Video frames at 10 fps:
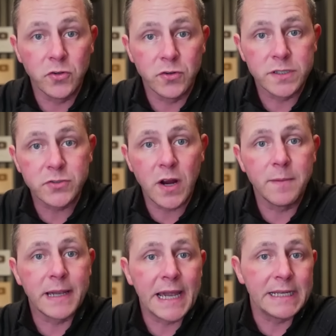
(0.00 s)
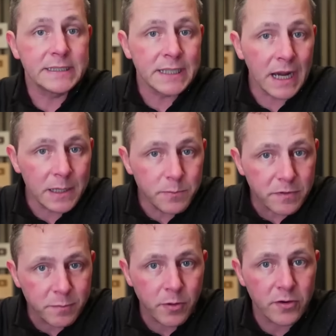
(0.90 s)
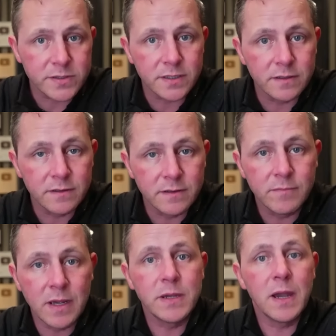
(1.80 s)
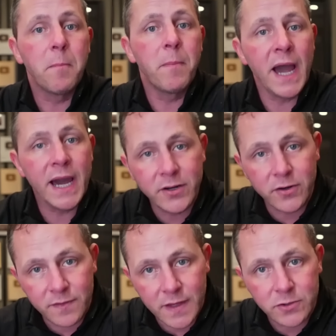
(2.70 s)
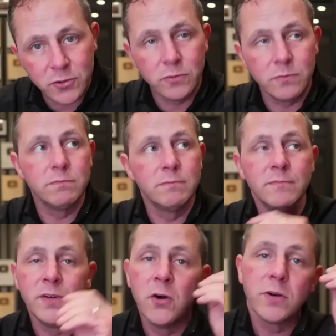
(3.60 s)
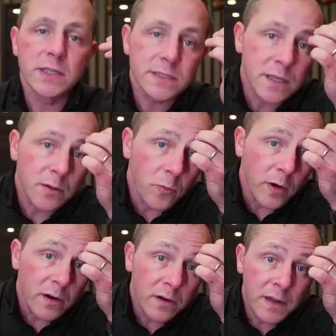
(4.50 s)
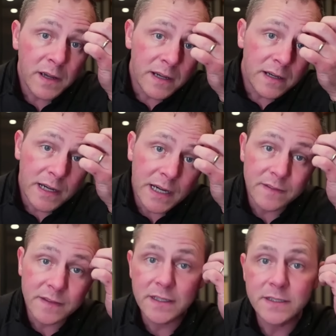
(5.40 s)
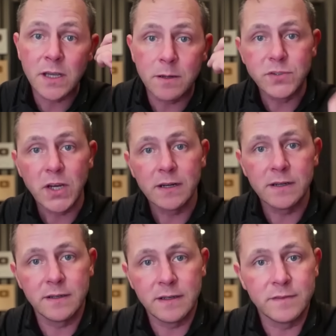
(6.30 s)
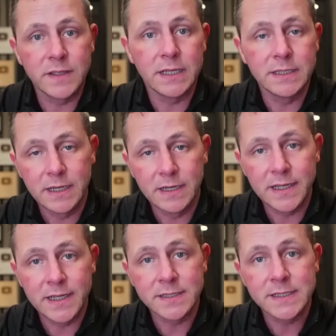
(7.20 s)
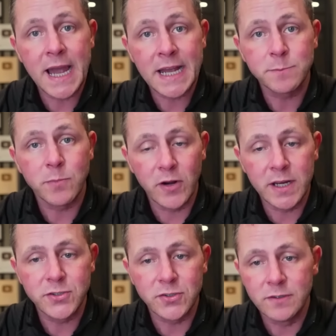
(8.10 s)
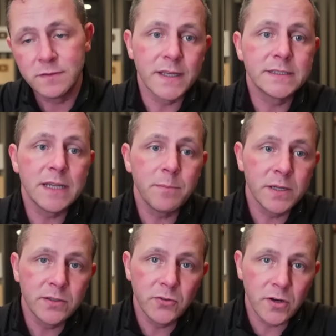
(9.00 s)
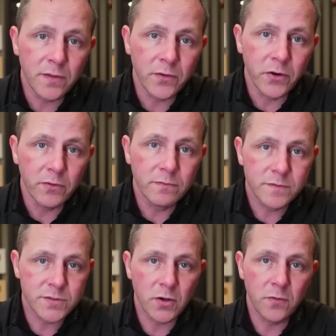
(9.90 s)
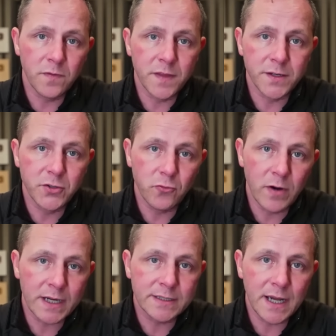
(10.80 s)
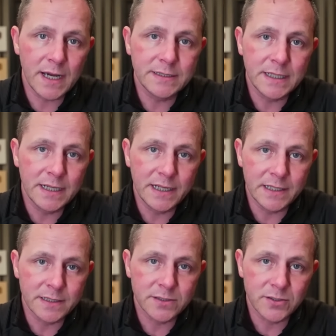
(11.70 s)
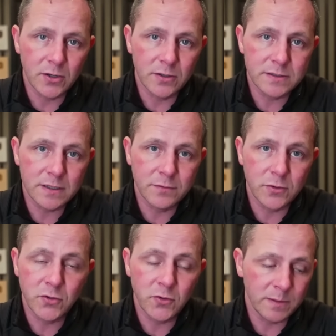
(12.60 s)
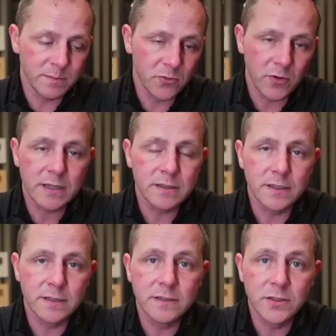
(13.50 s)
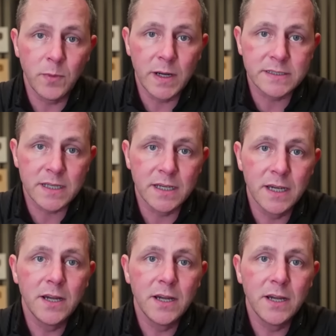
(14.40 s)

you're describing a type of person, maybe a pattern that you notice somewhere. And the subject, if the identity is aspirational, if they step into it on their own. So the direct identity installs, if you're doing them directly, you might say,